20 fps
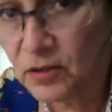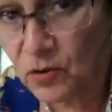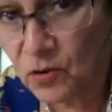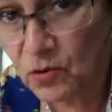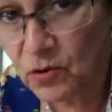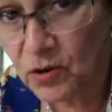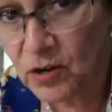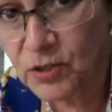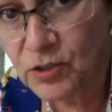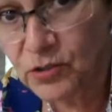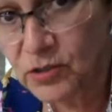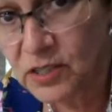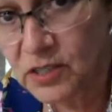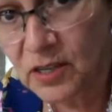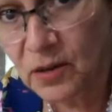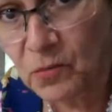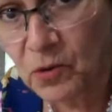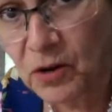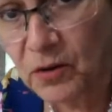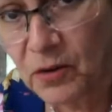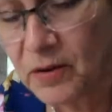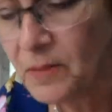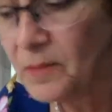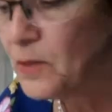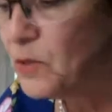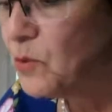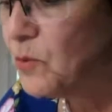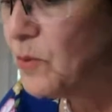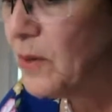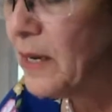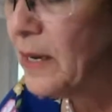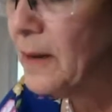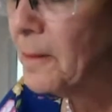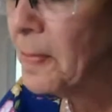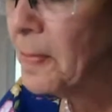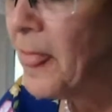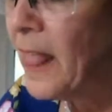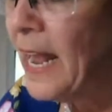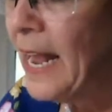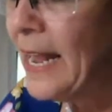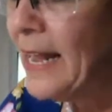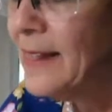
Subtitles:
large or somewhere in between.